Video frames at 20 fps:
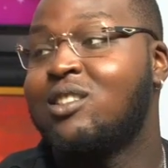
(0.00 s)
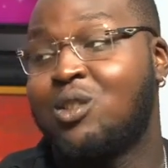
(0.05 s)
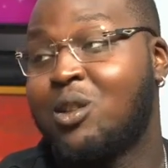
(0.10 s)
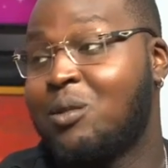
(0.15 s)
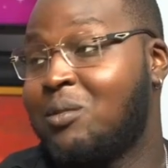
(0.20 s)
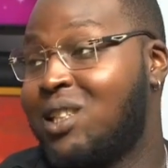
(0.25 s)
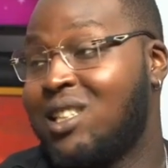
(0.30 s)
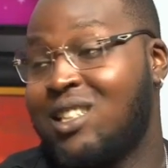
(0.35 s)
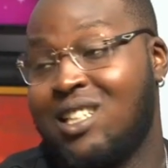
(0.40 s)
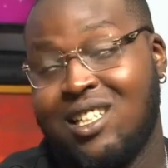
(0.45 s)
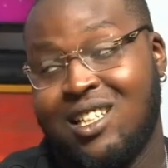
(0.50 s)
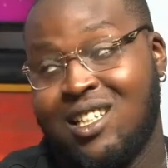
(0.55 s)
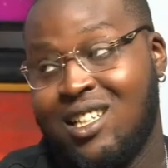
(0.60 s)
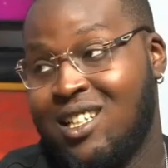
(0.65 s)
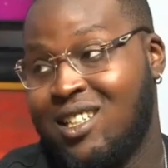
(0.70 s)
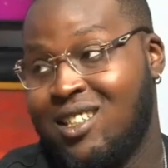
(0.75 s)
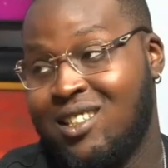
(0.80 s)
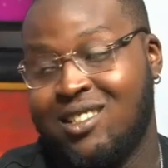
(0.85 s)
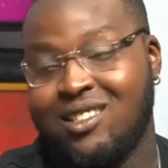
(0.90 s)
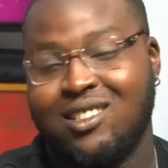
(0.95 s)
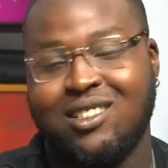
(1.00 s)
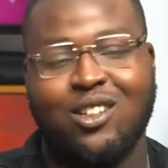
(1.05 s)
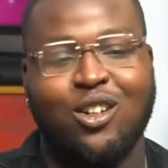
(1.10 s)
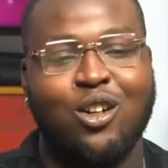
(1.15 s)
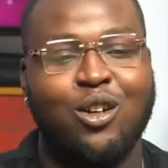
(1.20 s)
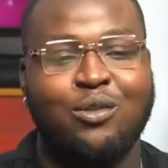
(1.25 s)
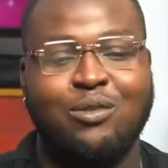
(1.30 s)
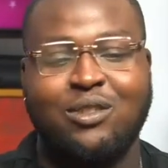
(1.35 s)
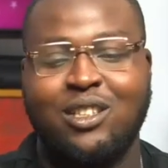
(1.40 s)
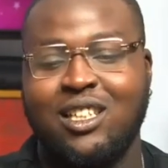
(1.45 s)
Something like that,
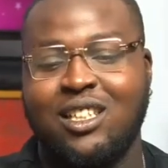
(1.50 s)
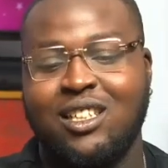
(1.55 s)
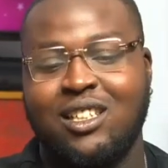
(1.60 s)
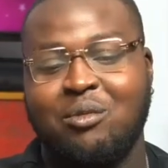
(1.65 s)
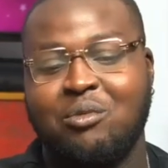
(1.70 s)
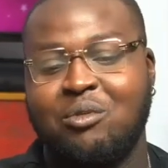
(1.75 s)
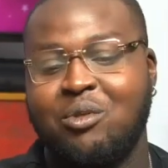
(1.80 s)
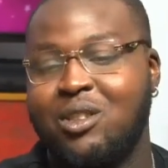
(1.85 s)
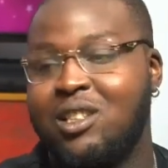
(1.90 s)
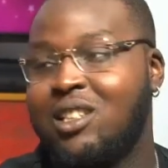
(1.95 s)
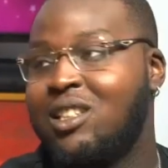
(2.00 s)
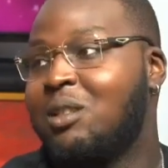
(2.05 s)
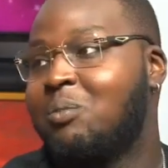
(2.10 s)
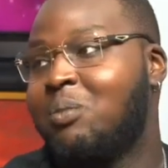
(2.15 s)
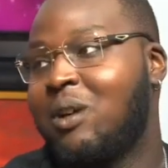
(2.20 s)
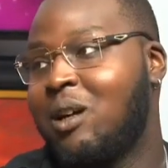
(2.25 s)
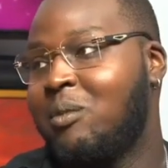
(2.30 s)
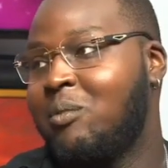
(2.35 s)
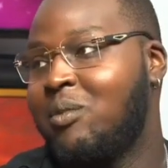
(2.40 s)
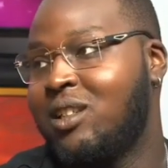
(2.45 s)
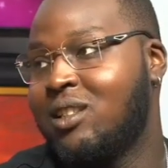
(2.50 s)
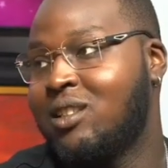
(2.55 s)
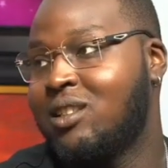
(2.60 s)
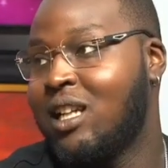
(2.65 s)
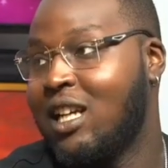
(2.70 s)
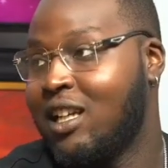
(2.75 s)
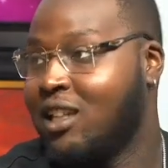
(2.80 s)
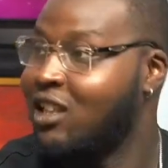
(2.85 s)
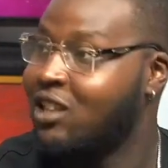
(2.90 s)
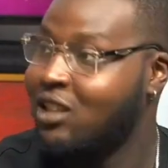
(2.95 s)
of the music department,
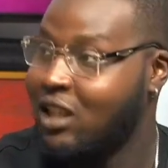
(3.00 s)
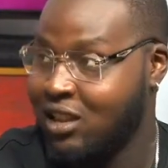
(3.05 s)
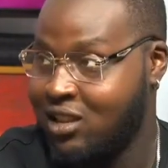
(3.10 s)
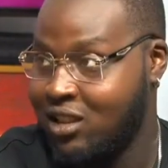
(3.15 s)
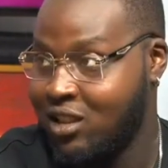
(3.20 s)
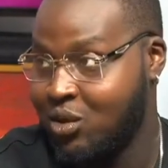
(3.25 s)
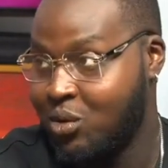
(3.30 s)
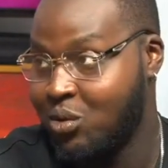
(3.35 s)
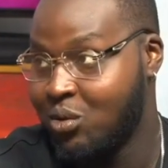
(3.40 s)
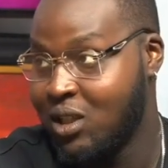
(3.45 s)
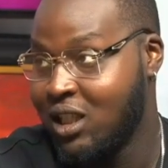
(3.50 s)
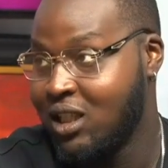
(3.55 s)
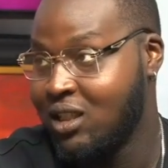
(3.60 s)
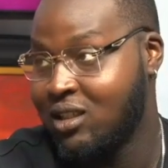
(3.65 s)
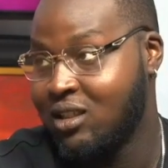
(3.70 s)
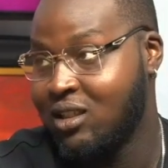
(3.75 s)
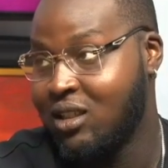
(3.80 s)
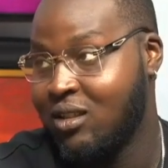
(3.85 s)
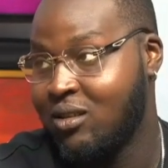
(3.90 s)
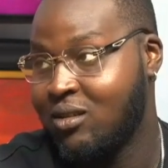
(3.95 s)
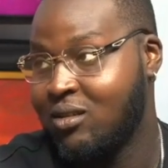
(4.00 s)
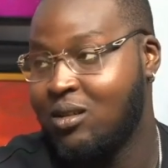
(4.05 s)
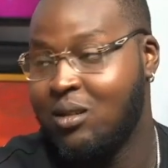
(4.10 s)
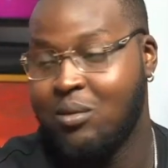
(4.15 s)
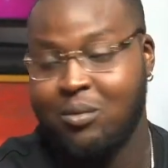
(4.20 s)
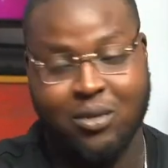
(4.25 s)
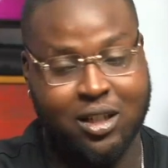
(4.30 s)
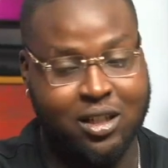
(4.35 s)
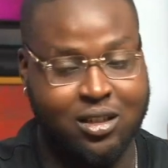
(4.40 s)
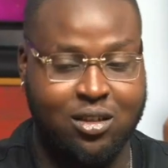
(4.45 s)
like as a student now,
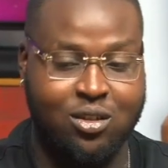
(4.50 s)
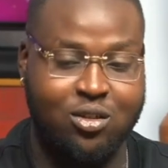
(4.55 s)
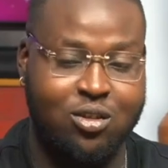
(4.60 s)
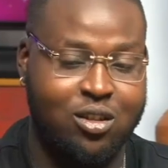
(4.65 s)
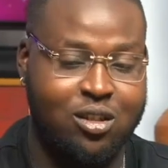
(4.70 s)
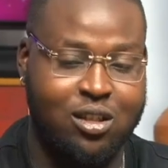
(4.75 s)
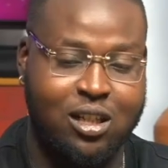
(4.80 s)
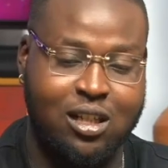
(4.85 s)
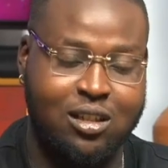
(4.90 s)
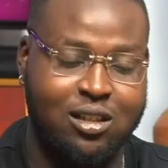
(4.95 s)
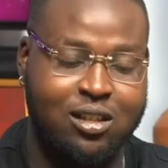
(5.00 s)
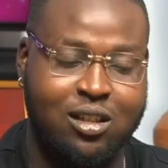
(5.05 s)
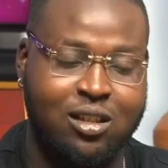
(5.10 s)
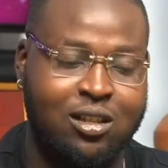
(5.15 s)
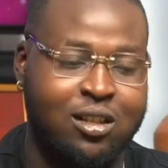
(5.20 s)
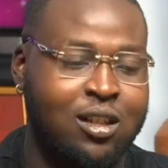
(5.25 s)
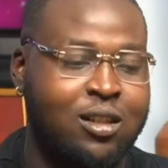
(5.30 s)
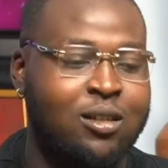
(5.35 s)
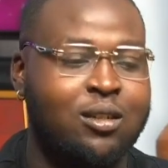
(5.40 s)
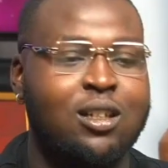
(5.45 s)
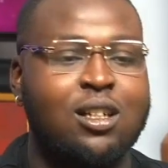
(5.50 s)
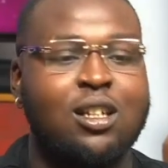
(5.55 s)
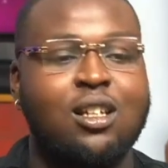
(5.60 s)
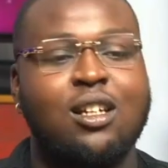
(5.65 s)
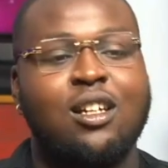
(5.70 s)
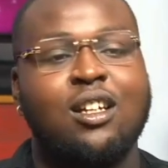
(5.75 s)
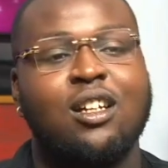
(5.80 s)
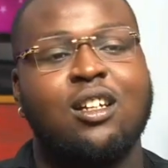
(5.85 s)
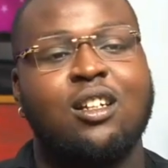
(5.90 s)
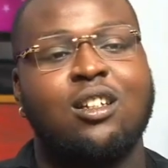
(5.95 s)
in my senior class later.
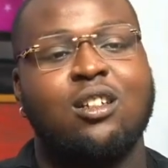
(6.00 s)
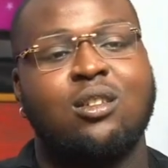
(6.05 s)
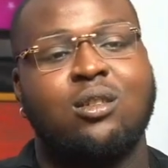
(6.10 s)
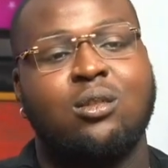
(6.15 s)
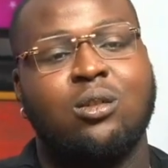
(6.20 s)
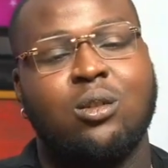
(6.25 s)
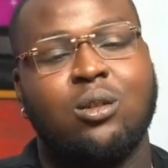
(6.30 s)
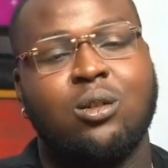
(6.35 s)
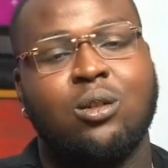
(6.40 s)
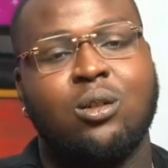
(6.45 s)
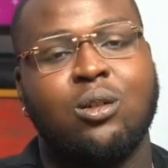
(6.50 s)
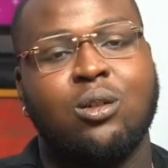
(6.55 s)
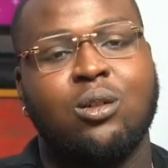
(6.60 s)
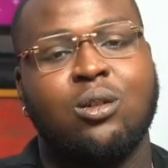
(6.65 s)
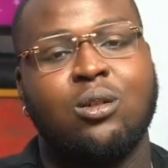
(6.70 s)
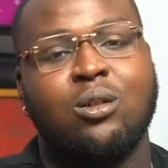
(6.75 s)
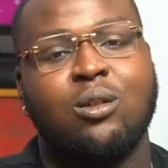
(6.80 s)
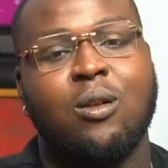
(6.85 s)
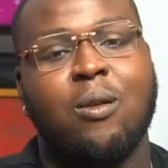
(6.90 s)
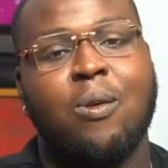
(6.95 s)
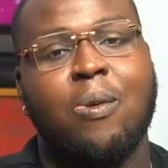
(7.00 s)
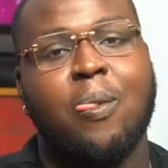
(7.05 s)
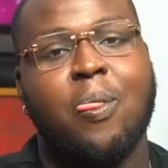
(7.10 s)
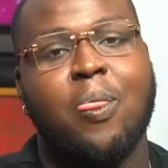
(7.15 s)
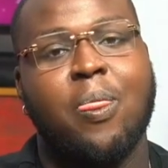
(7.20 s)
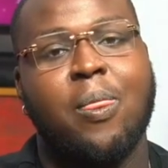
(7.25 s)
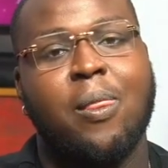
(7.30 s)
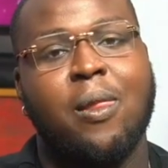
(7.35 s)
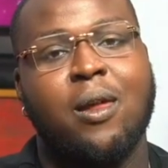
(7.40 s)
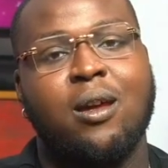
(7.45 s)
So,
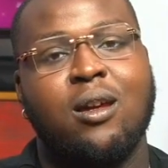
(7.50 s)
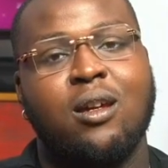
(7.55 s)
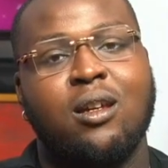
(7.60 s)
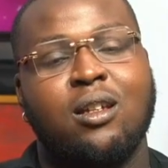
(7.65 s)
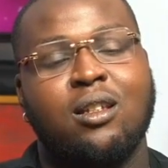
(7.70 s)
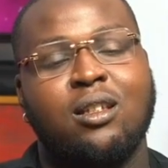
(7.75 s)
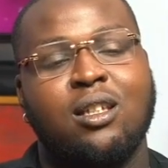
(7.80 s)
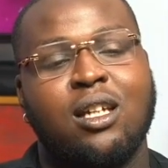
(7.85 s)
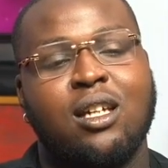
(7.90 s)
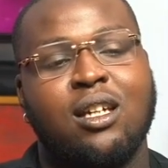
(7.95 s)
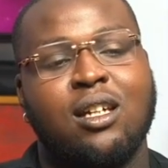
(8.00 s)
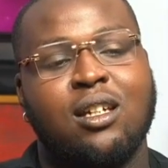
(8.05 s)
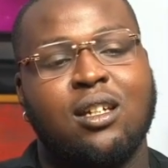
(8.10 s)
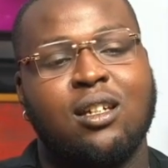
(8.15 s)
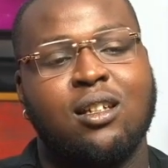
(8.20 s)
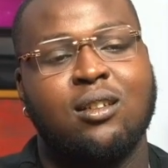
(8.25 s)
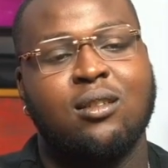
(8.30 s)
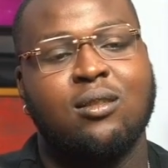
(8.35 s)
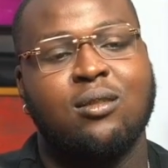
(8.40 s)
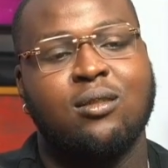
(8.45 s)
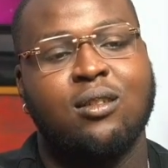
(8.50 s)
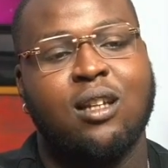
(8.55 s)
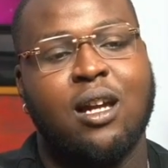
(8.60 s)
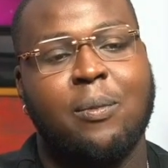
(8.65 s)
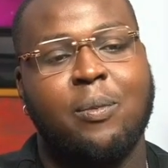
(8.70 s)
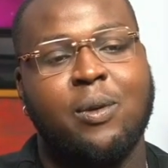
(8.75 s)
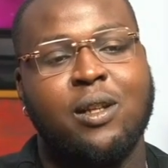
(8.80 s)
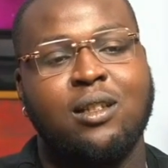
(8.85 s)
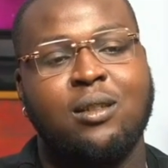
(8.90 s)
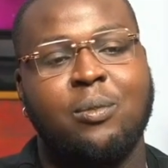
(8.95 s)
yeah, I
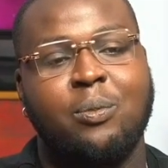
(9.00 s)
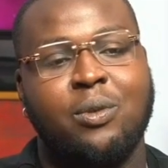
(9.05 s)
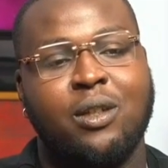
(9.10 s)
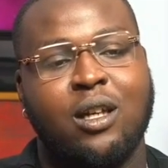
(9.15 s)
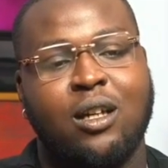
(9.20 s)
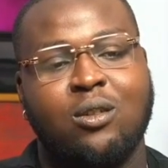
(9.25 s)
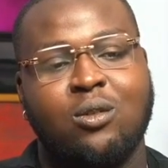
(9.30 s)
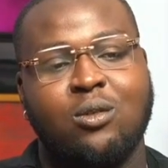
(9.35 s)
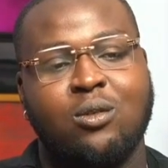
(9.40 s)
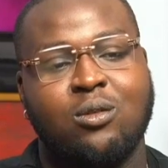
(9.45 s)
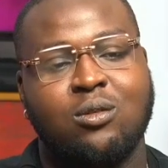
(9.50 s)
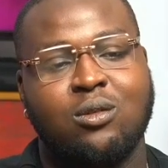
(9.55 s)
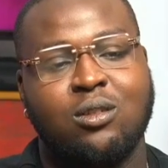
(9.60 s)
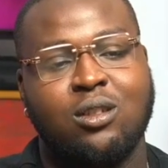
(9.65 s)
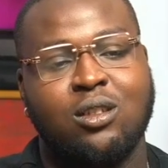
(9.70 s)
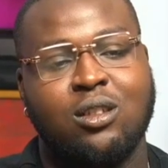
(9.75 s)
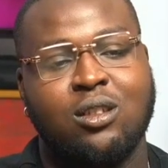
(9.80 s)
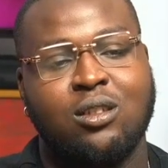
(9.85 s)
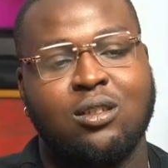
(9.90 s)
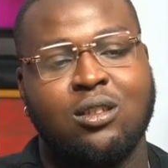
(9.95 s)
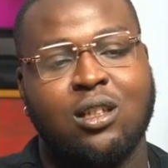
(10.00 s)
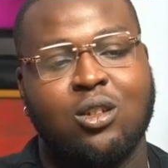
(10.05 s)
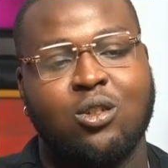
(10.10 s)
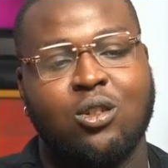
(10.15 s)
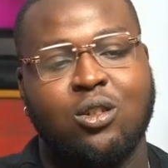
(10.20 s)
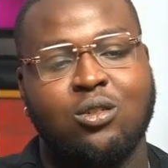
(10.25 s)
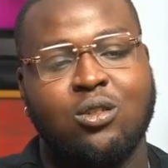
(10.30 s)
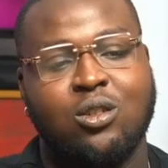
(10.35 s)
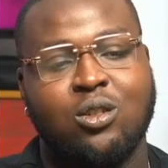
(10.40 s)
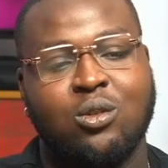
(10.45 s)
played the piano in
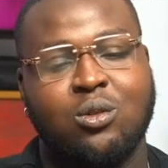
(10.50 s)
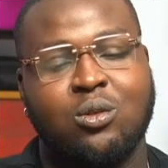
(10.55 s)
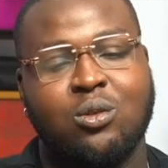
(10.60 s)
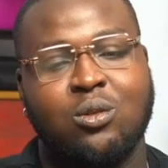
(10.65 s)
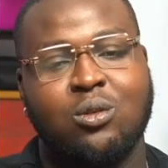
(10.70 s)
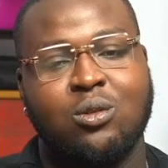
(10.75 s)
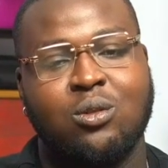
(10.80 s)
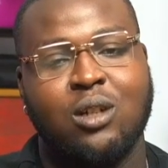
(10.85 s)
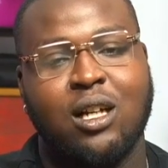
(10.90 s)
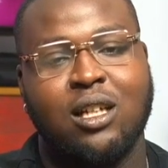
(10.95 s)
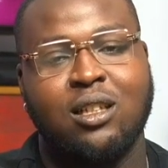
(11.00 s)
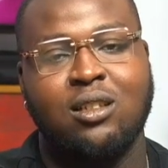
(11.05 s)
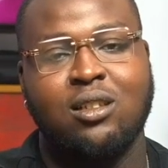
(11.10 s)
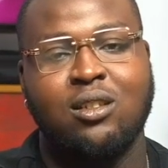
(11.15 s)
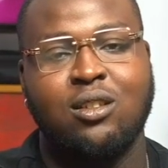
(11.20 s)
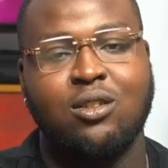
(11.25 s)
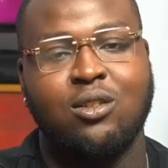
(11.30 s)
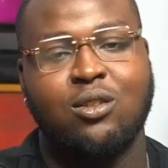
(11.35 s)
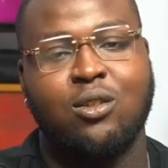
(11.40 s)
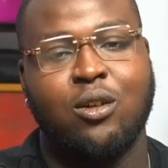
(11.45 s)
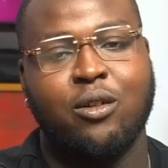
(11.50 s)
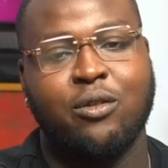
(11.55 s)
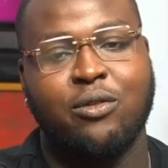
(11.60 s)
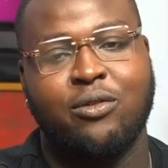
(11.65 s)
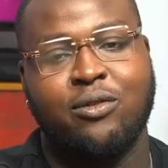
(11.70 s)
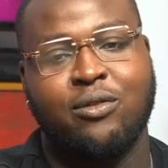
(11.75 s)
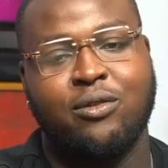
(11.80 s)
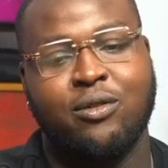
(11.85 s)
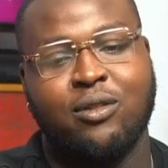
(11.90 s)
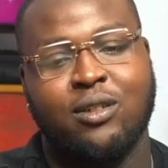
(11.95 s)
secondary school. I did
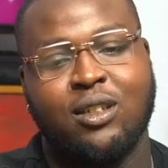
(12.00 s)
stuff.